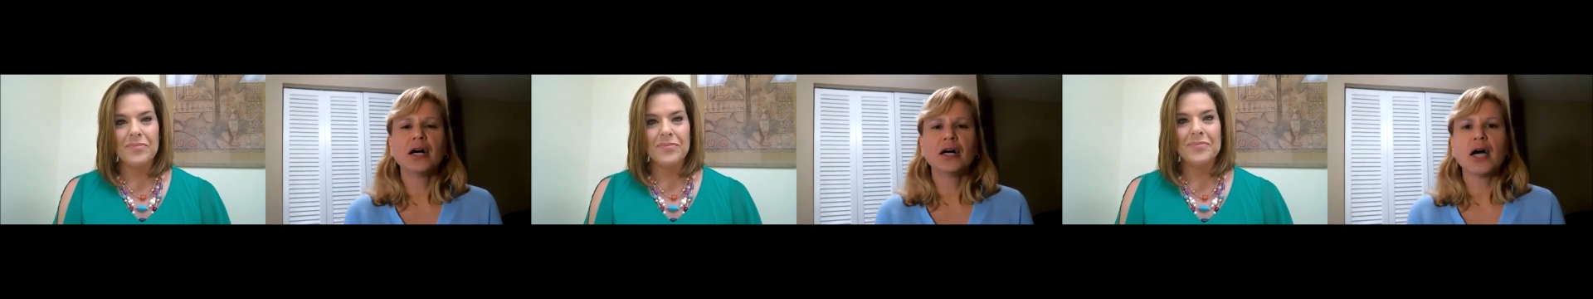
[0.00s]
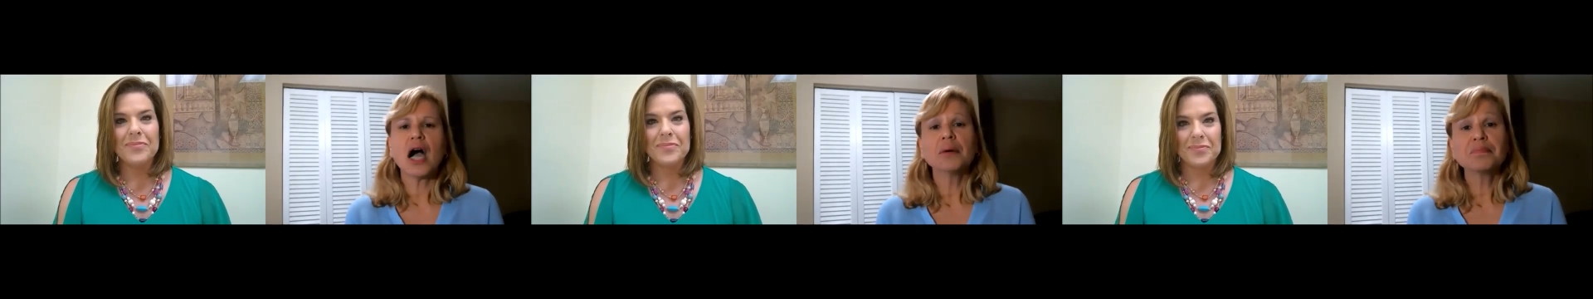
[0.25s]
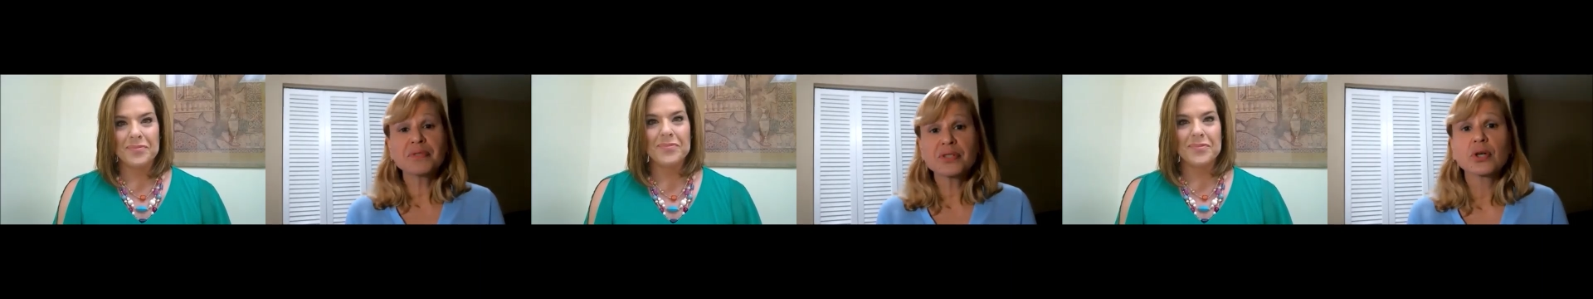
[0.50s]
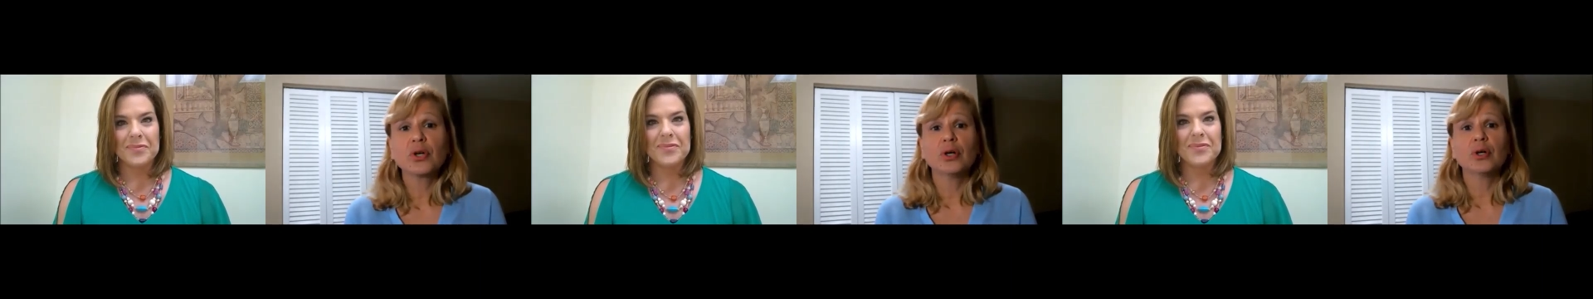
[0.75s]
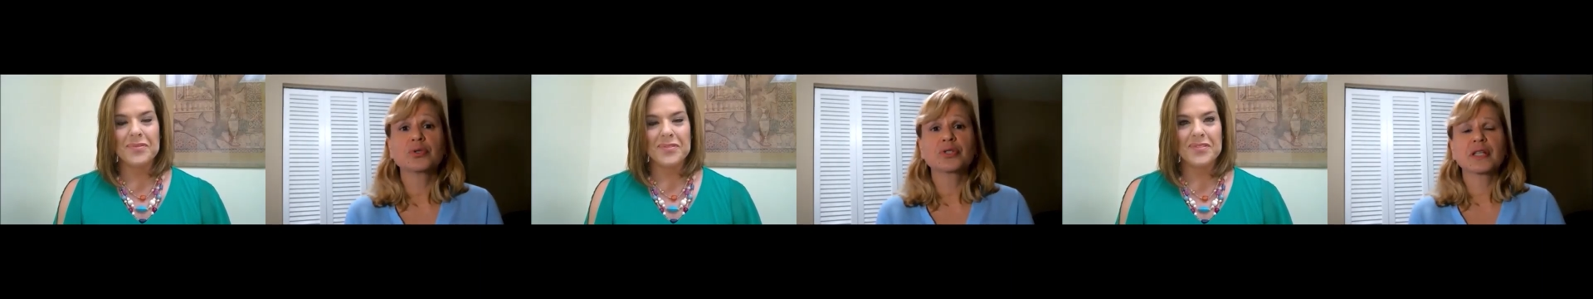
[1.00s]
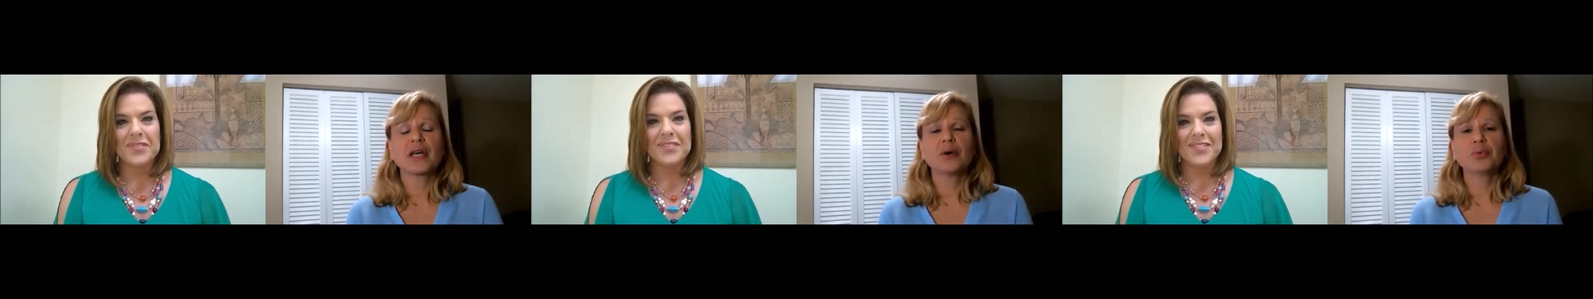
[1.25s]
Speaker 1: uh,
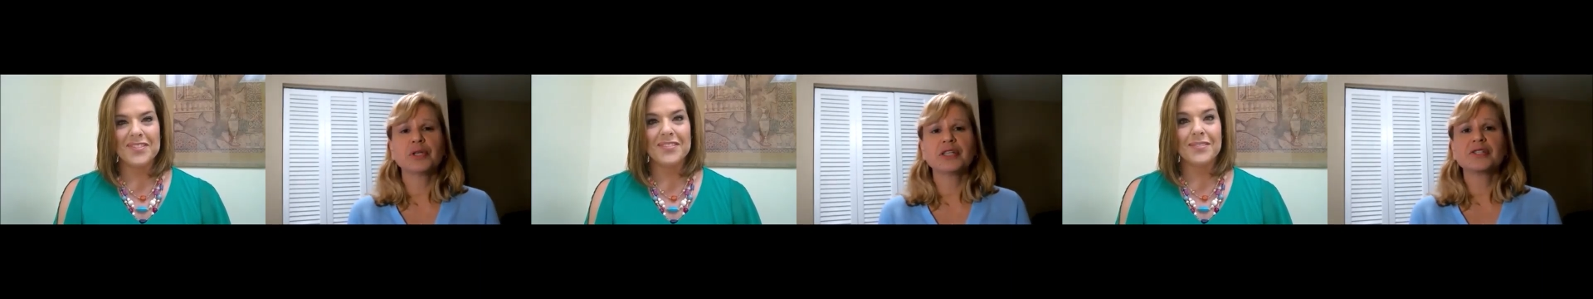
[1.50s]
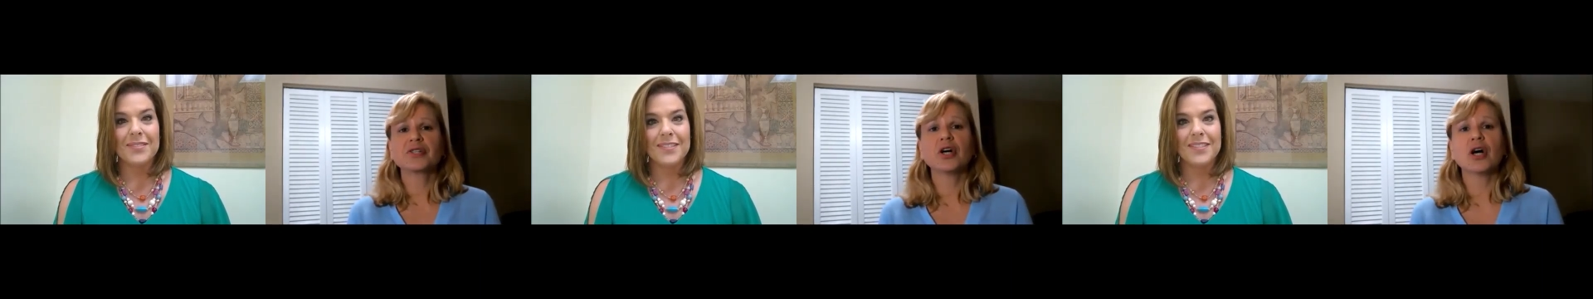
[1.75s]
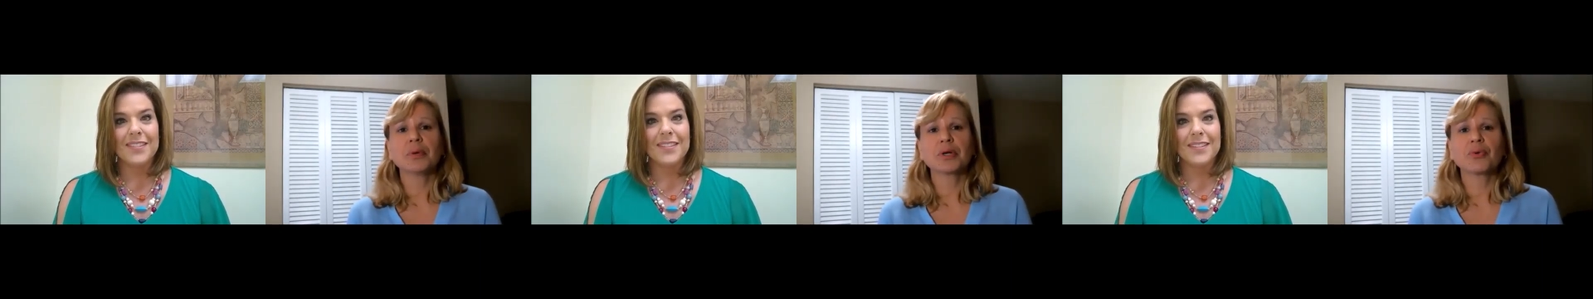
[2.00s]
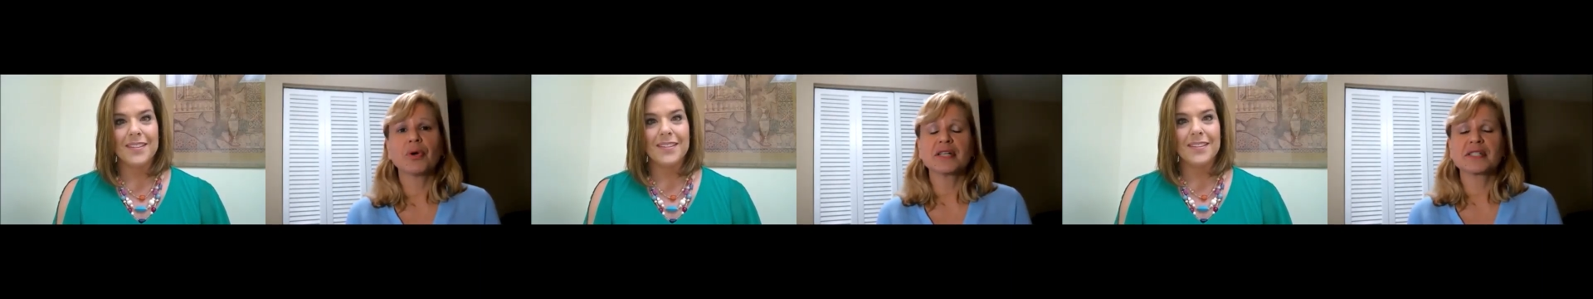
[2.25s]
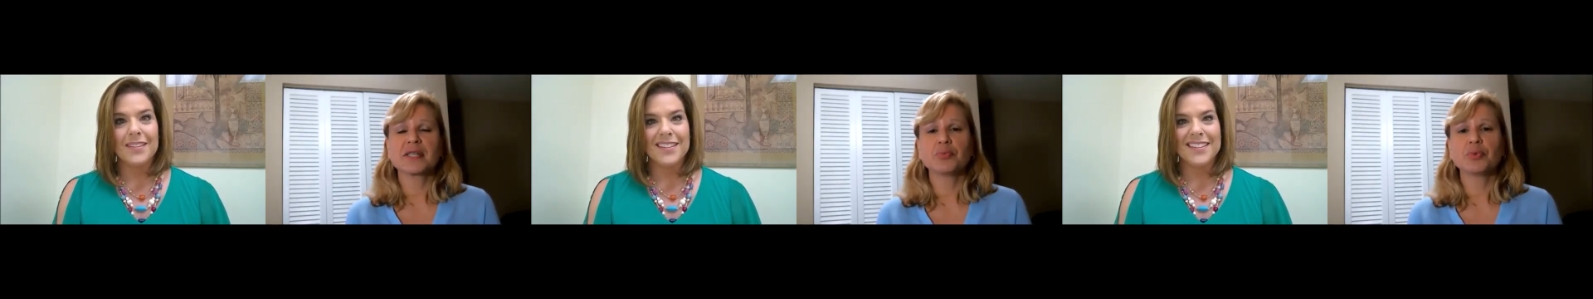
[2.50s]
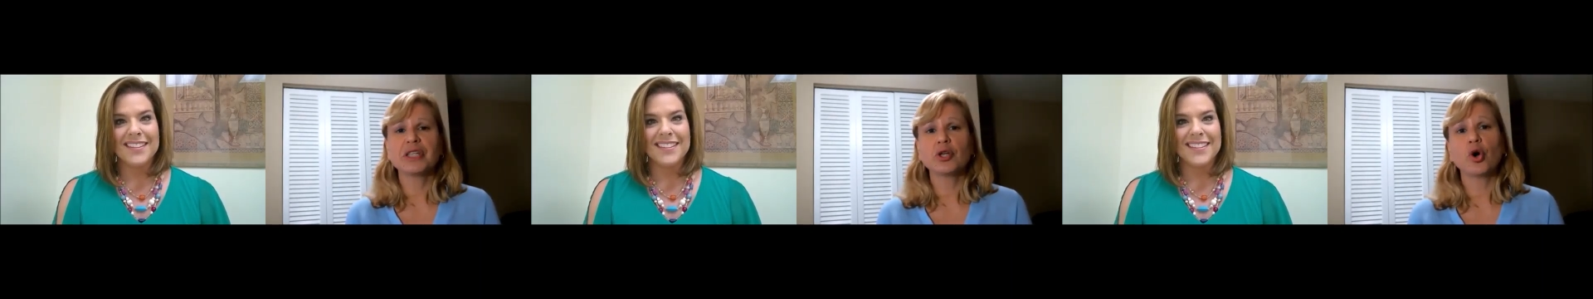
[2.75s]
obstacles that we need to come across
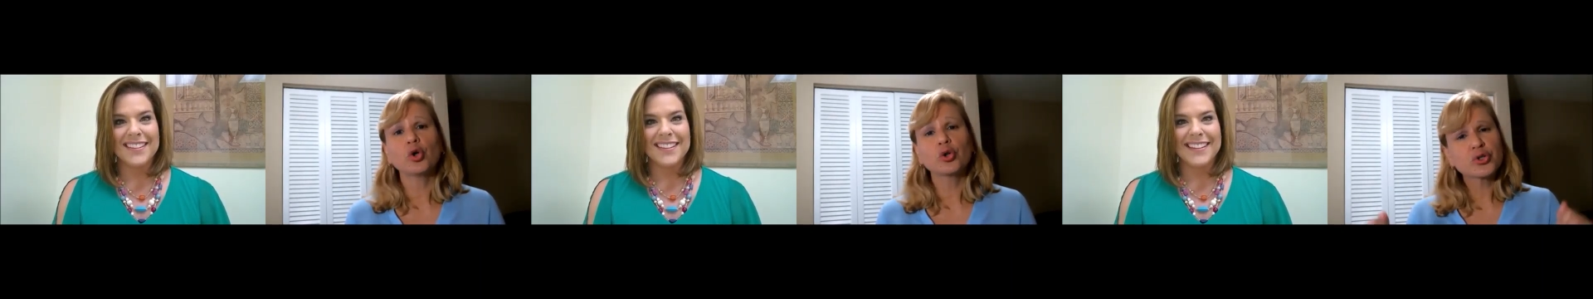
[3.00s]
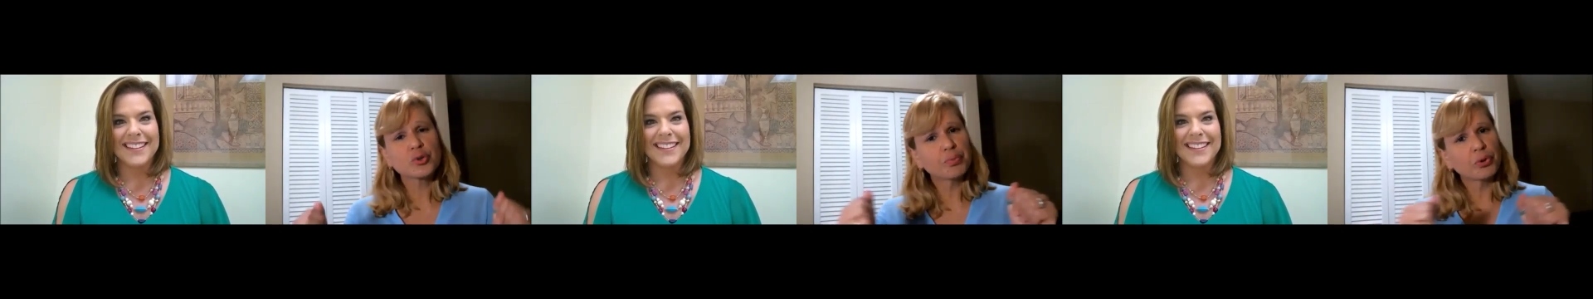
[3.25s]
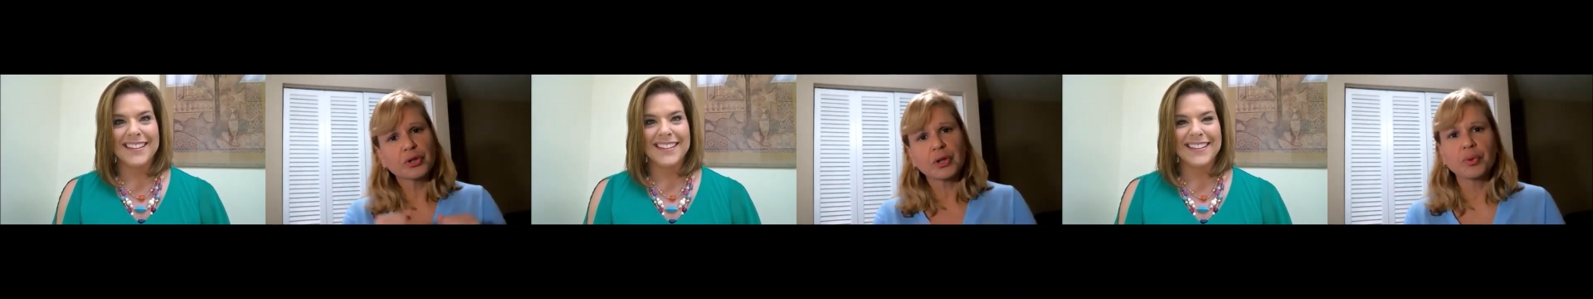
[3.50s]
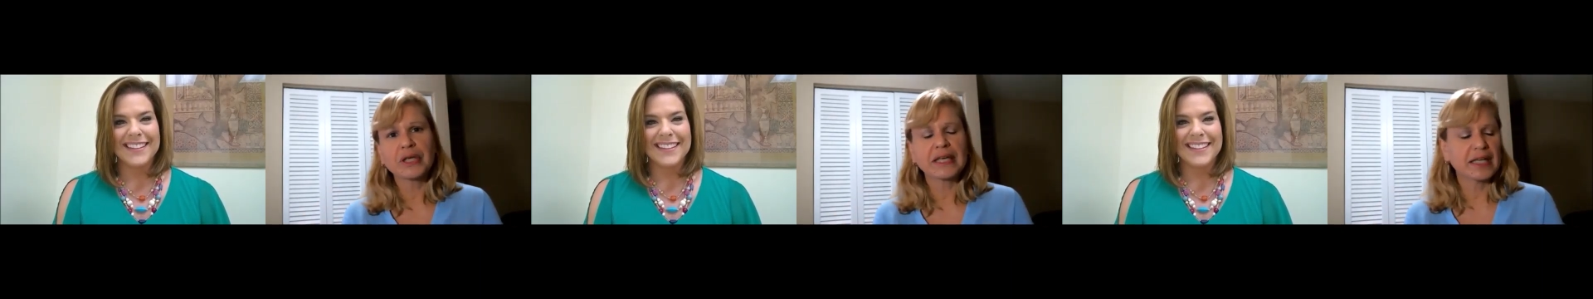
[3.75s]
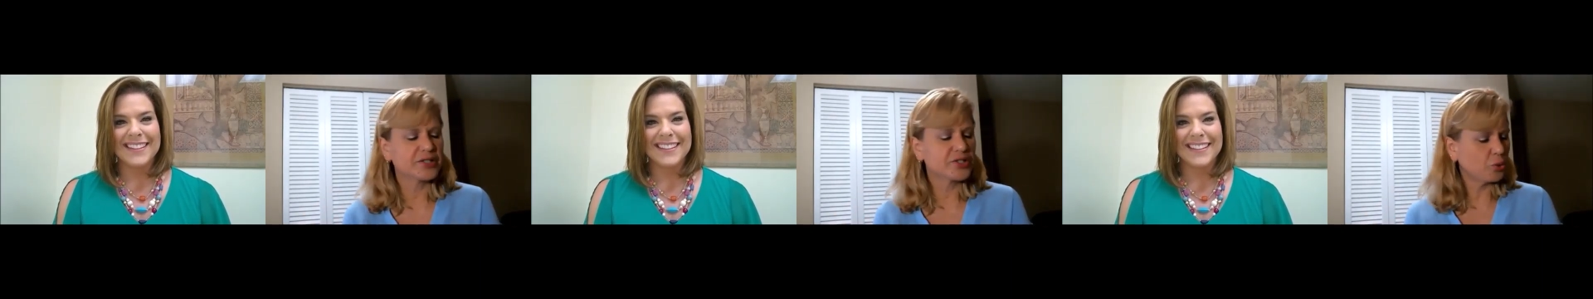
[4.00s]
and we need all the support that we can get